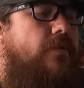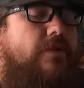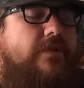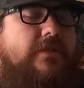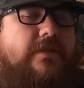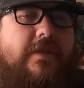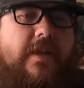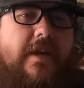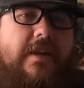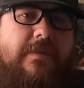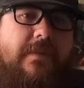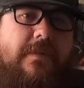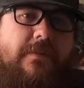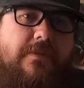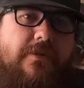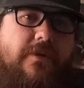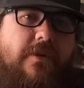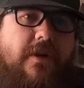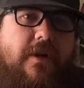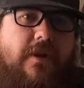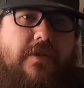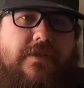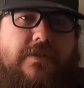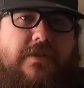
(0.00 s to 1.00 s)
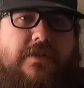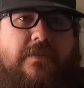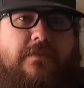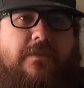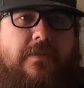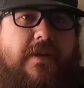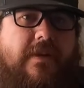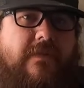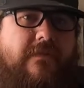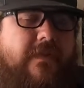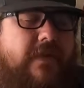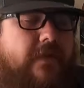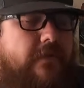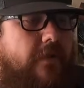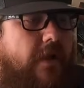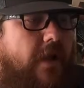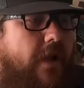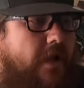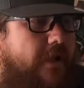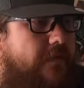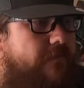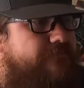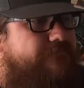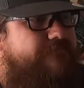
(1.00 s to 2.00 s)
course, a lot of people are calling this the mini
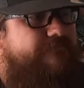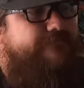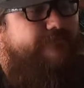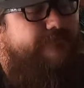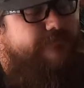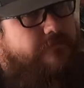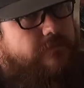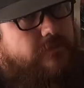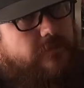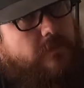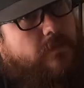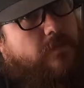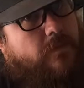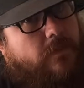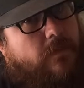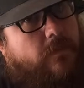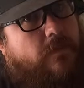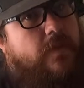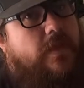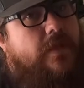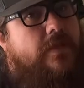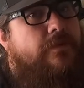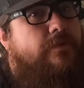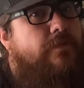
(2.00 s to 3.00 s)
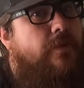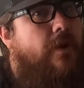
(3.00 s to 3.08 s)
V-Rod. That's